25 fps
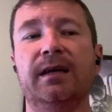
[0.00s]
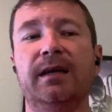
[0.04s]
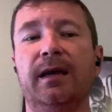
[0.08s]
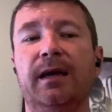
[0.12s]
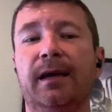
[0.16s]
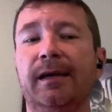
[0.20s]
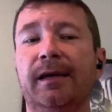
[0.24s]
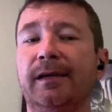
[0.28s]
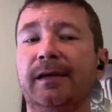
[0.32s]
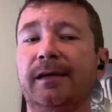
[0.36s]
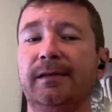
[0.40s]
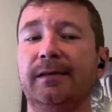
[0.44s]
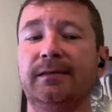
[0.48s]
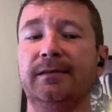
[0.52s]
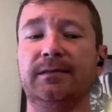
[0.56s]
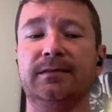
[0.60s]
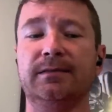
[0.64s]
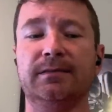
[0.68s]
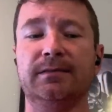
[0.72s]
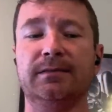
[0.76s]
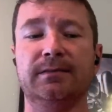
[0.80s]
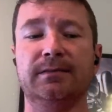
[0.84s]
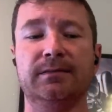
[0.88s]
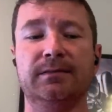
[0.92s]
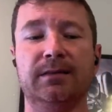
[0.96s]

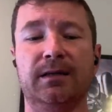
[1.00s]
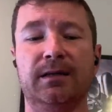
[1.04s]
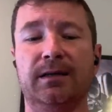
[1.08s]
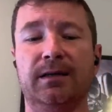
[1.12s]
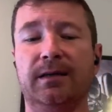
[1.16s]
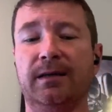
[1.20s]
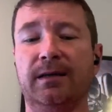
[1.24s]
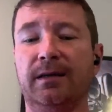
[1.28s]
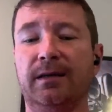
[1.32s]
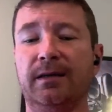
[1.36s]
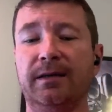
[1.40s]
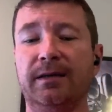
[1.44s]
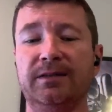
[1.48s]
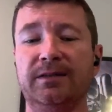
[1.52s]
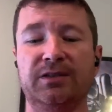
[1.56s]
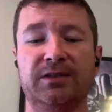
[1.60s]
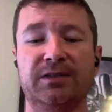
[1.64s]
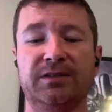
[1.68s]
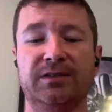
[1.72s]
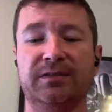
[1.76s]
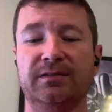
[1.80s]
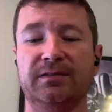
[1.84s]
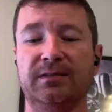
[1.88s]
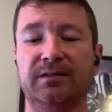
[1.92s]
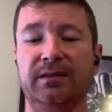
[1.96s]
And
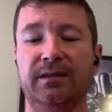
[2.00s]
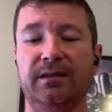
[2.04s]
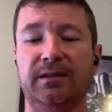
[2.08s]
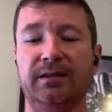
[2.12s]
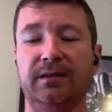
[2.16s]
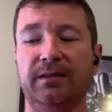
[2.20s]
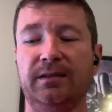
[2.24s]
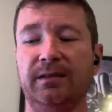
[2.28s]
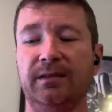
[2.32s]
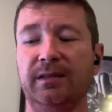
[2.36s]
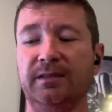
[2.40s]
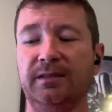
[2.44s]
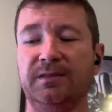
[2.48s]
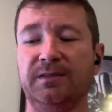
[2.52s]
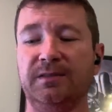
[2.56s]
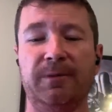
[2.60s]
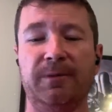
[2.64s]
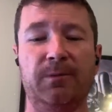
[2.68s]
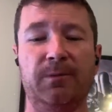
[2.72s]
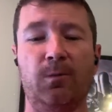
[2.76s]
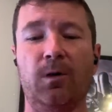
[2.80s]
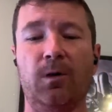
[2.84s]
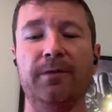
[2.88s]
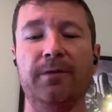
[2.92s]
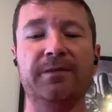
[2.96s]
it's
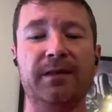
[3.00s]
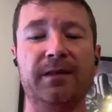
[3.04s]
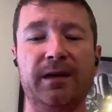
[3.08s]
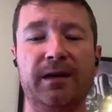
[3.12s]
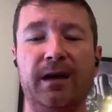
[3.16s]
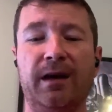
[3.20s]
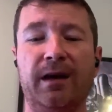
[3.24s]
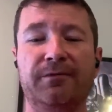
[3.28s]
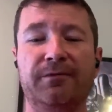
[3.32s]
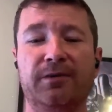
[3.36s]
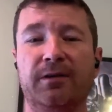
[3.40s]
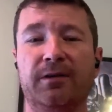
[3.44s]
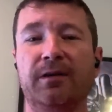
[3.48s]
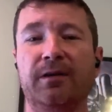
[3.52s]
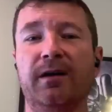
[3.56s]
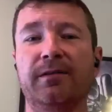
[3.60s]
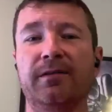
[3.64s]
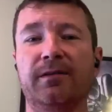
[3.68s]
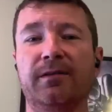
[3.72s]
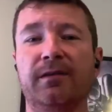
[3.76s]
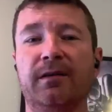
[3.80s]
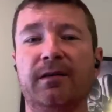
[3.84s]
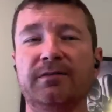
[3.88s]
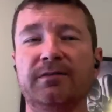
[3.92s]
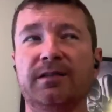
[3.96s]
been one thing after
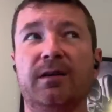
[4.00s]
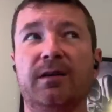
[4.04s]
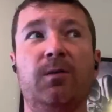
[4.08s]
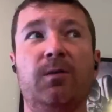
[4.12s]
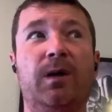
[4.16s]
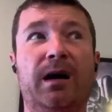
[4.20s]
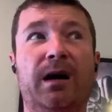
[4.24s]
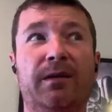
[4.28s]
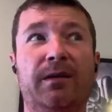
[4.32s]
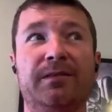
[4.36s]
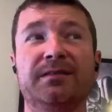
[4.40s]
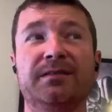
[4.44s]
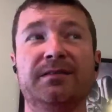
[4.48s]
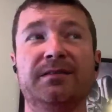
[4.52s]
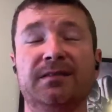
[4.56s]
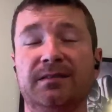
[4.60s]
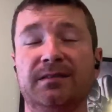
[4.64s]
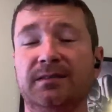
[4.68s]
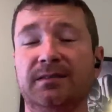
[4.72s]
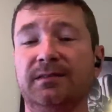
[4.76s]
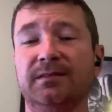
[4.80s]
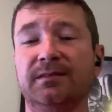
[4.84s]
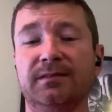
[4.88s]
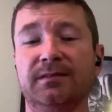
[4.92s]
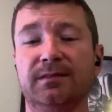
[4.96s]
another. And I was like, wow, this
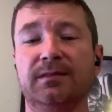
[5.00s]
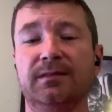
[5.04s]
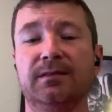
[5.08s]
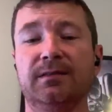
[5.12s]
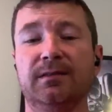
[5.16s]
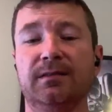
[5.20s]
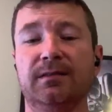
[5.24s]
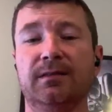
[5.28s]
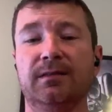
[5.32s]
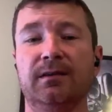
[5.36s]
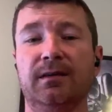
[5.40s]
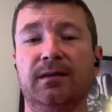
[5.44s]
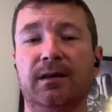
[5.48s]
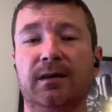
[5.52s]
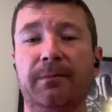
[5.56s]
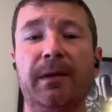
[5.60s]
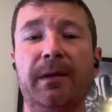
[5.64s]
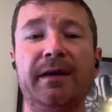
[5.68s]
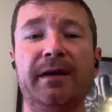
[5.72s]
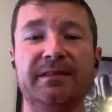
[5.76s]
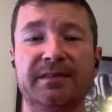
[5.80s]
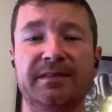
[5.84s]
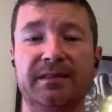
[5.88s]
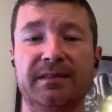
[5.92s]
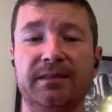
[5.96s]
is
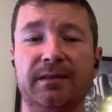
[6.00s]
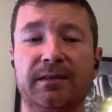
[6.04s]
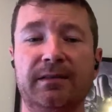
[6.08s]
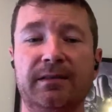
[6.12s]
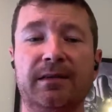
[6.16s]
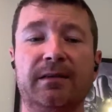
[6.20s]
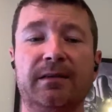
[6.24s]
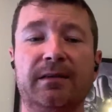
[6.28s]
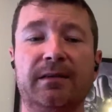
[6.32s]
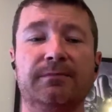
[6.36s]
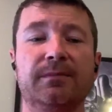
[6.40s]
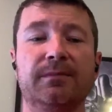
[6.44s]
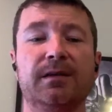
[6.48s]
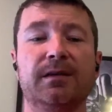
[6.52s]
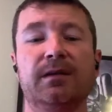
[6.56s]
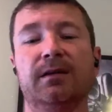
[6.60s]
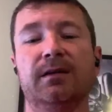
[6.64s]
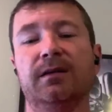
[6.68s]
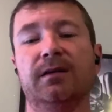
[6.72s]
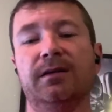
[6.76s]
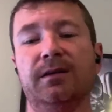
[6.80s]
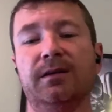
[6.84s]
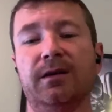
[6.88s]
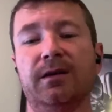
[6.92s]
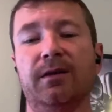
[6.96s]
amazing. And then,
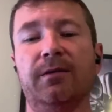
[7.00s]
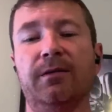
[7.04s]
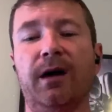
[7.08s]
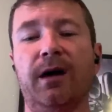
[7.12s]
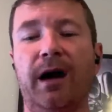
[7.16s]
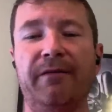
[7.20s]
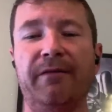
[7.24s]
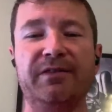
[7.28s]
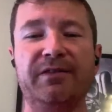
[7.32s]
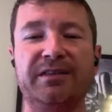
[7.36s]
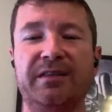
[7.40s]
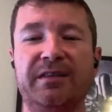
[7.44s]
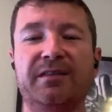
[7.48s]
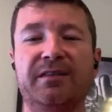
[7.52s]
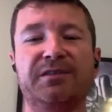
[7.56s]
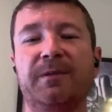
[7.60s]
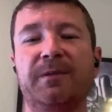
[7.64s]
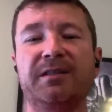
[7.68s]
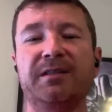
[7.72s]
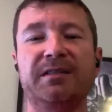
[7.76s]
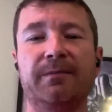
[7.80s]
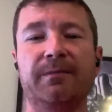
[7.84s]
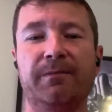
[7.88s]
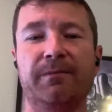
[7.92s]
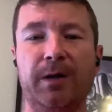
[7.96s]
you know, obviously there's
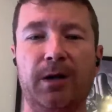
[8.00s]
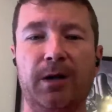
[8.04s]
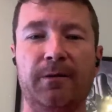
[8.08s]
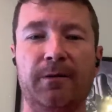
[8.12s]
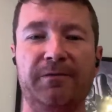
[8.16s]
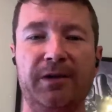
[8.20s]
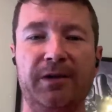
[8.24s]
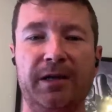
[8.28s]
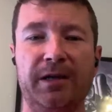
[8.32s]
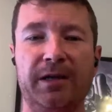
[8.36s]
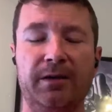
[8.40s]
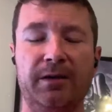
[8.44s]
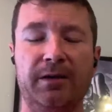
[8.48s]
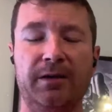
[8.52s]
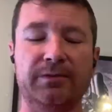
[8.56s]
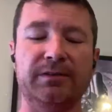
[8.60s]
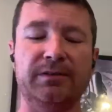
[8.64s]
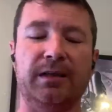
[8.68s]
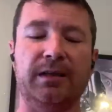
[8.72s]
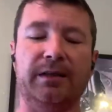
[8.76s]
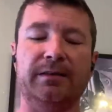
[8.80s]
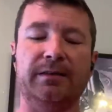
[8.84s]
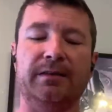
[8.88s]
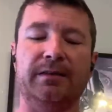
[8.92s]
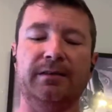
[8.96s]
been some bigger videos
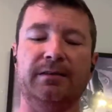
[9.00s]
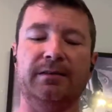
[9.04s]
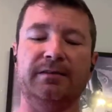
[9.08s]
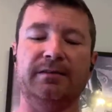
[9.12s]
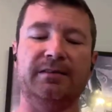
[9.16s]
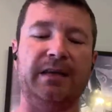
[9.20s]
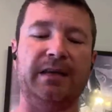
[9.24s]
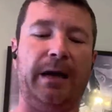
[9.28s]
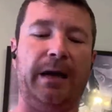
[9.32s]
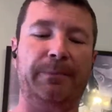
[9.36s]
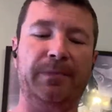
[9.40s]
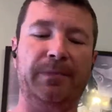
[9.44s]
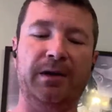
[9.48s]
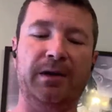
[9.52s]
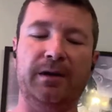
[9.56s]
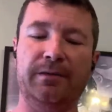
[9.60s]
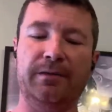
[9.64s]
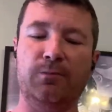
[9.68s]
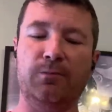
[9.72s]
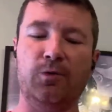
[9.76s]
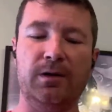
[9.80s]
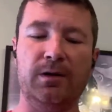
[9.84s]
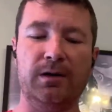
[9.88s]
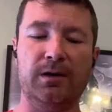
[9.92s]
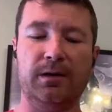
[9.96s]
like the Top
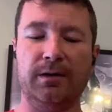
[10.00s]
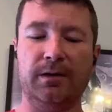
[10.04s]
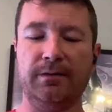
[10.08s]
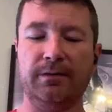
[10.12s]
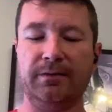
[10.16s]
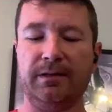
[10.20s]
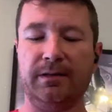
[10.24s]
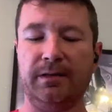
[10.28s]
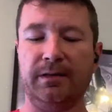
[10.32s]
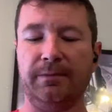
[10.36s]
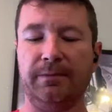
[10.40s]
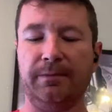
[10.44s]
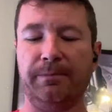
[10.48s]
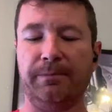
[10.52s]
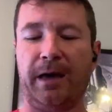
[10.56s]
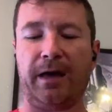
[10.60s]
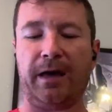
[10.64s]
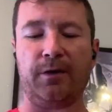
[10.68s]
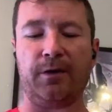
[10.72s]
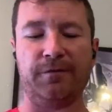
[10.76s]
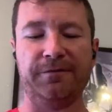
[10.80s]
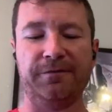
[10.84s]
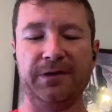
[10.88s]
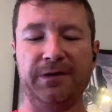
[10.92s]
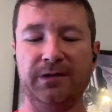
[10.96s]
Gun one, the
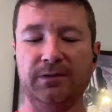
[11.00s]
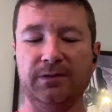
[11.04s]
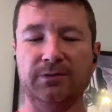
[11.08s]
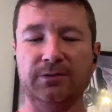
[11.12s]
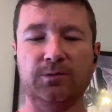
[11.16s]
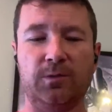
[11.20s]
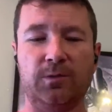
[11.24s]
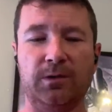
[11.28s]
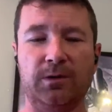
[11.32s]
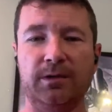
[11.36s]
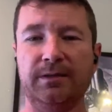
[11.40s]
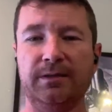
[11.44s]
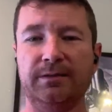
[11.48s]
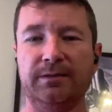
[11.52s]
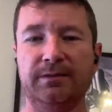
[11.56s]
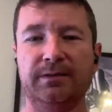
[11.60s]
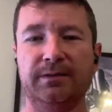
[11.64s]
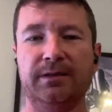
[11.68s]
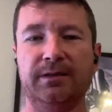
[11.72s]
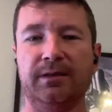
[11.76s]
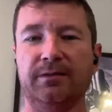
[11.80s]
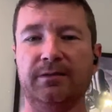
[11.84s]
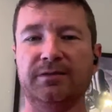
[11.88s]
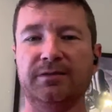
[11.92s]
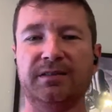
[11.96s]
Battlefield
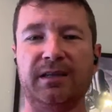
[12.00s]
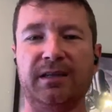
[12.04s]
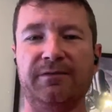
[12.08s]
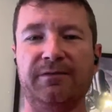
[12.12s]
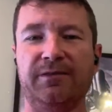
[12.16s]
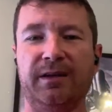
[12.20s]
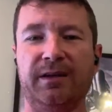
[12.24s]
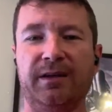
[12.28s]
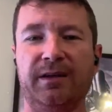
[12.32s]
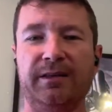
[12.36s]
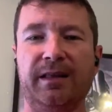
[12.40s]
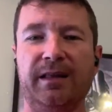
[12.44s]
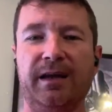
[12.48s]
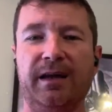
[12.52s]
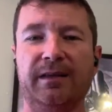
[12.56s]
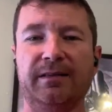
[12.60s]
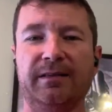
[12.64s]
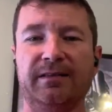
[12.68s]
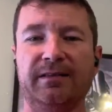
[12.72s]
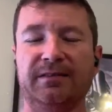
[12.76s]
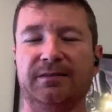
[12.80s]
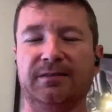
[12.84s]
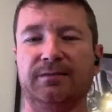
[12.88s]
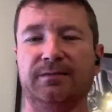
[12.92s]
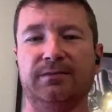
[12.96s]
one, you know, stuff like that.
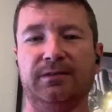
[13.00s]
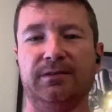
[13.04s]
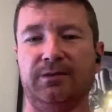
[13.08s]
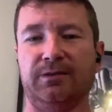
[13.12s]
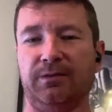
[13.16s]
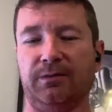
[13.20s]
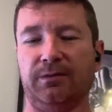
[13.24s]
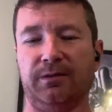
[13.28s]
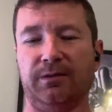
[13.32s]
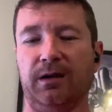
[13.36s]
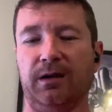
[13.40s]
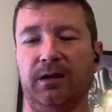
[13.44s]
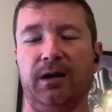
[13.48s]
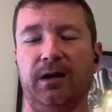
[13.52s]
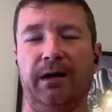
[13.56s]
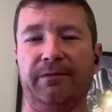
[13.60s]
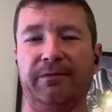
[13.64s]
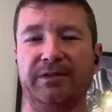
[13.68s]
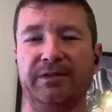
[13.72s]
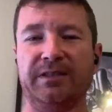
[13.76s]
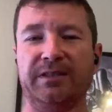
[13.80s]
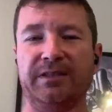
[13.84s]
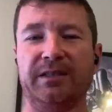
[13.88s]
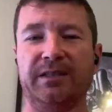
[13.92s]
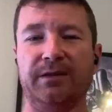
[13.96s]
That's
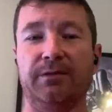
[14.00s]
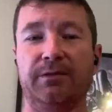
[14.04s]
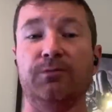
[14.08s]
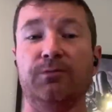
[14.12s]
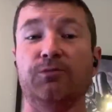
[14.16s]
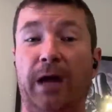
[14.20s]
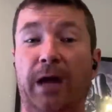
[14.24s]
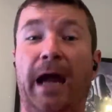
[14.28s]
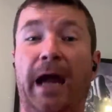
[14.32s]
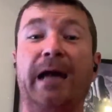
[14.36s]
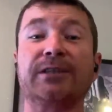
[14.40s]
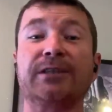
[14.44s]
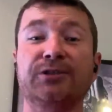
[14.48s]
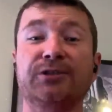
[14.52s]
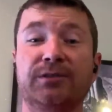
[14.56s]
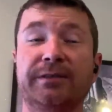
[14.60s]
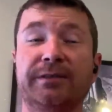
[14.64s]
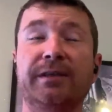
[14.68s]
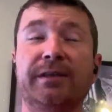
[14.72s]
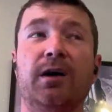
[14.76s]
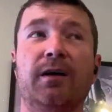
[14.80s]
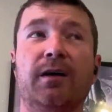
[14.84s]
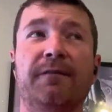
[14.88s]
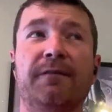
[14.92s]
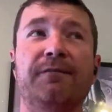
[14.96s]
obviously
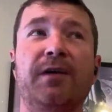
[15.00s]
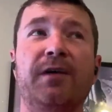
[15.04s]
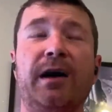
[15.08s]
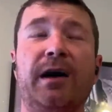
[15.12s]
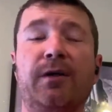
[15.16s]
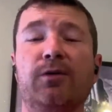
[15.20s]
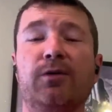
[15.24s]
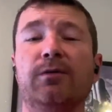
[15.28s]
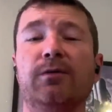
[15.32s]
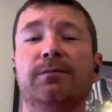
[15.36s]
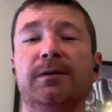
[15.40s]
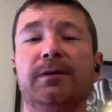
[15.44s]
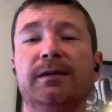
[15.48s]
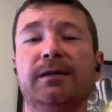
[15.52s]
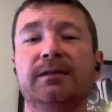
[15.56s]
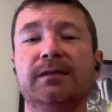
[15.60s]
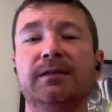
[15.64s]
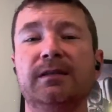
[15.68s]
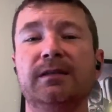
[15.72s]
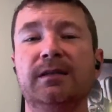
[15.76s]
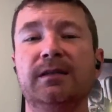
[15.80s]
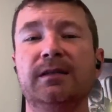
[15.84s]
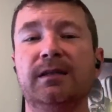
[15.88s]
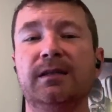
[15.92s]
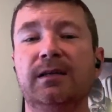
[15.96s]
actually gone viral. But
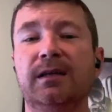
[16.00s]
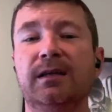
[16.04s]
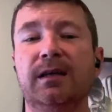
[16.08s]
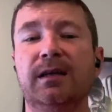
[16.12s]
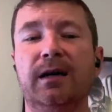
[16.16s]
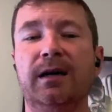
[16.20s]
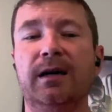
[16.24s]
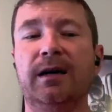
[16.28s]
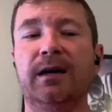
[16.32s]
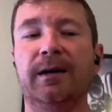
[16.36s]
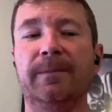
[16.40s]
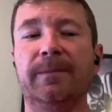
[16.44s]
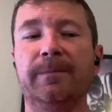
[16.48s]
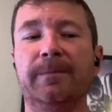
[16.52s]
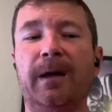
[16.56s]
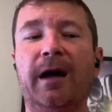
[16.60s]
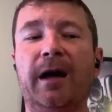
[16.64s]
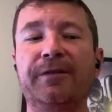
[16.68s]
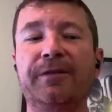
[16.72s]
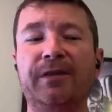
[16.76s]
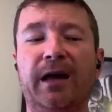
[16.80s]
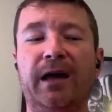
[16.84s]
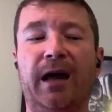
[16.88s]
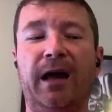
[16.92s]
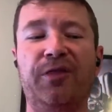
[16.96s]
yeah,
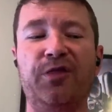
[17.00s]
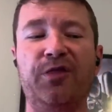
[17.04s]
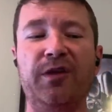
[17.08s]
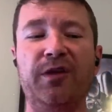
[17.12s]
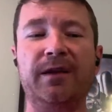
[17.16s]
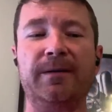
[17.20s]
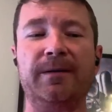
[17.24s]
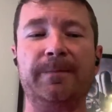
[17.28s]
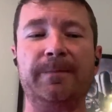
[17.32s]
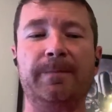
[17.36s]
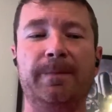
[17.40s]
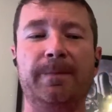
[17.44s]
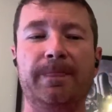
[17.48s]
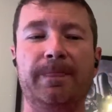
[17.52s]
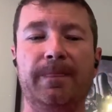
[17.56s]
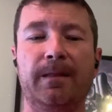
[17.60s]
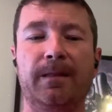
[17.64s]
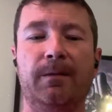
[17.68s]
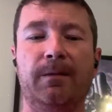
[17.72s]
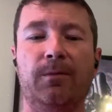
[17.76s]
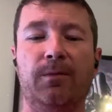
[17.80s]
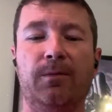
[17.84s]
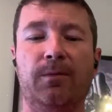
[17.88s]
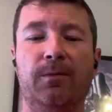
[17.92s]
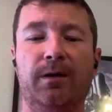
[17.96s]
I think,
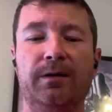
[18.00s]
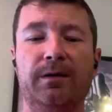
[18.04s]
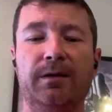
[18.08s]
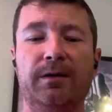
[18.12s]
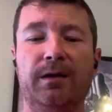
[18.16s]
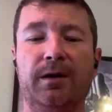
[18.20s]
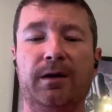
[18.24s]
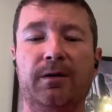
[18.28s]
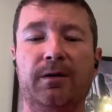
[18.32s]
you